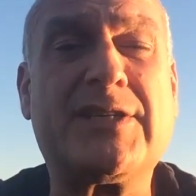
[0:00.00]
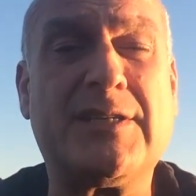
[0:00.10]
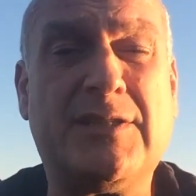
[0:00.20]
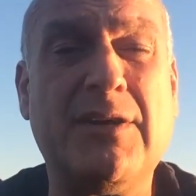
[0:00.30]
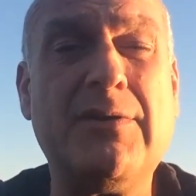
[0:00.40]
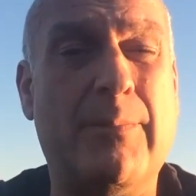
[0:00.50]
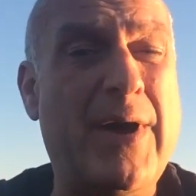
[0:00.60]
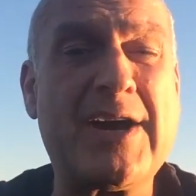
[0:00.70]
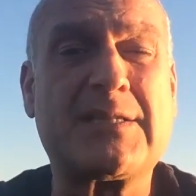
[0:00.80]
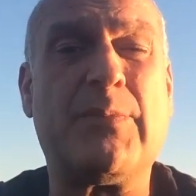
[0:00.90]
to do to
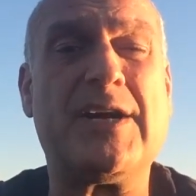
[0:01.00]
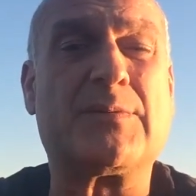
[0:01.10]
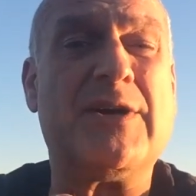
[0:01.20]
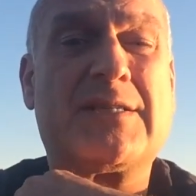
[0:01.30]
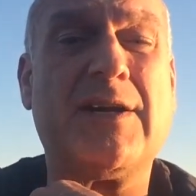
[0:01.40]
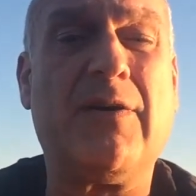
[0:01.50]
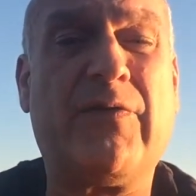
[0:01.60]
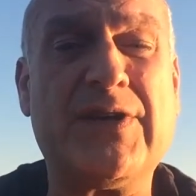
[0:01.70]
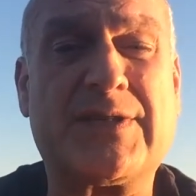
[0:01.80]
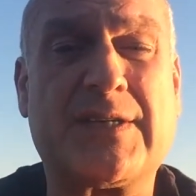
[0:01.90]
maximize
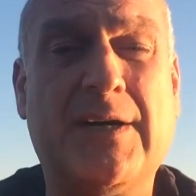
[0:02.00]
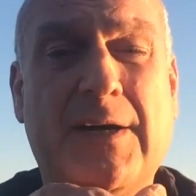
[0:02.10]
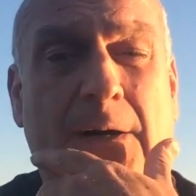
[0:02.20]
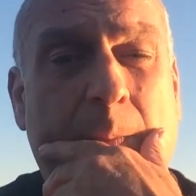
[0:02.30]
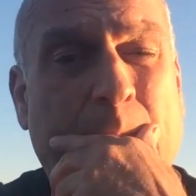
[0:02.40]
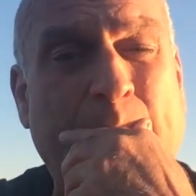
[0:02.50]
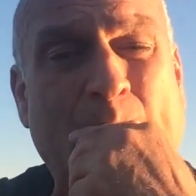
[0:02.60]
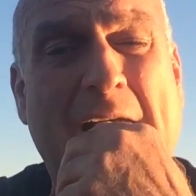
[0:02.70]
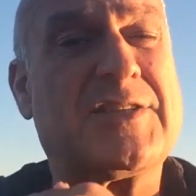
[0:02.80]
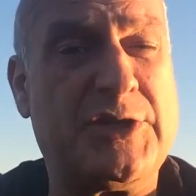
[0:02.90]
myself as
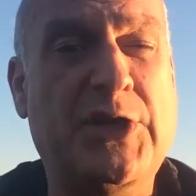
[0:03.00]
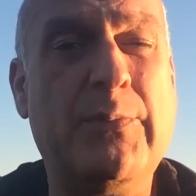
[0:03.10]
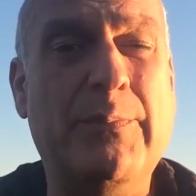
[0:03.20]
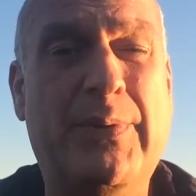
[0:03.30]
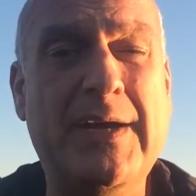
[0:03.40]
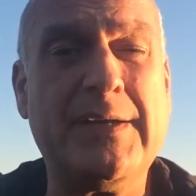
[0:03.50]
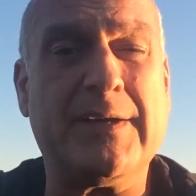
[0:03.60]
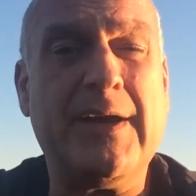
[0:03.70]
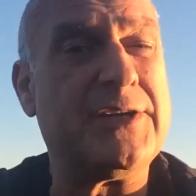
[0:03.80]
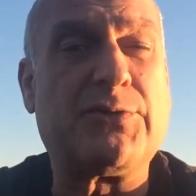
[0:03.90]
a human
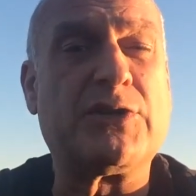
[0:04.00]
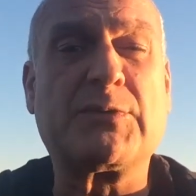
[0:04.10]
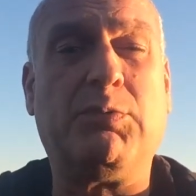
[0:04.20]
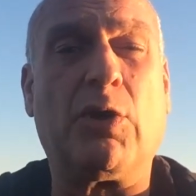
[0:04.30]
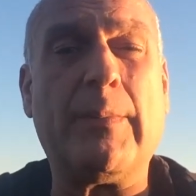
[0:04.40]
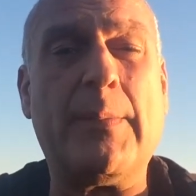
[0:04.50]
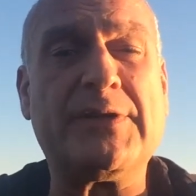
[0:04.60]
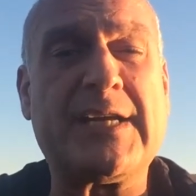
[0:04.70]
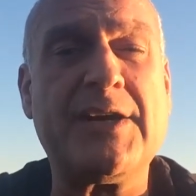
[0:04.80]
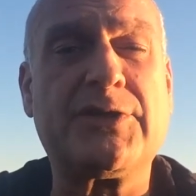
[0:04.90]
being and to explore my
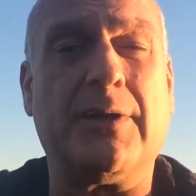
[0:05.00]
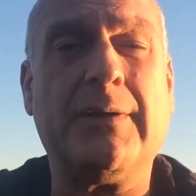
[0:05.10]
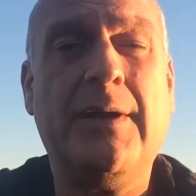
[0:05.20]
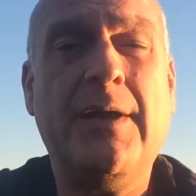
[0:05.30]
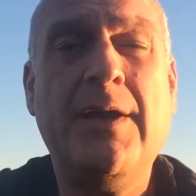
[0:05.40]
potential.